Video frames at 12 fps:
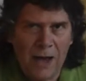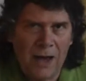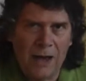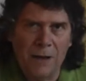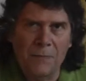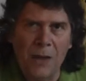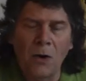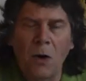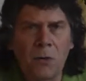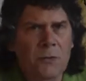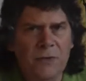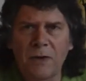And
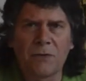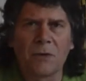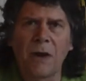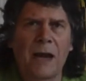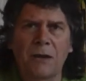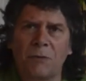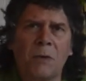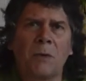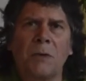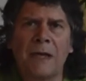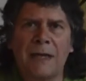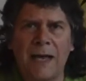all those things are great because we
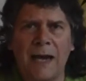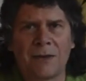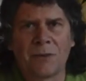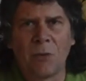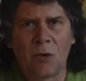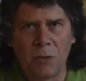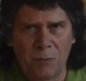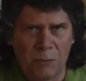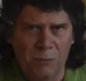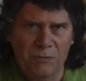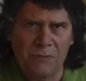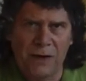don't need that at the moment
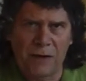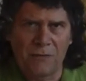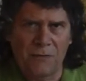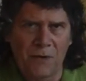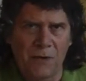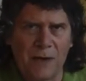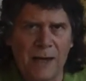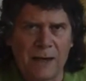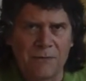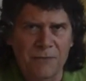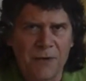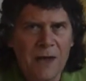when we're fighting for our
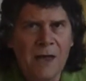life.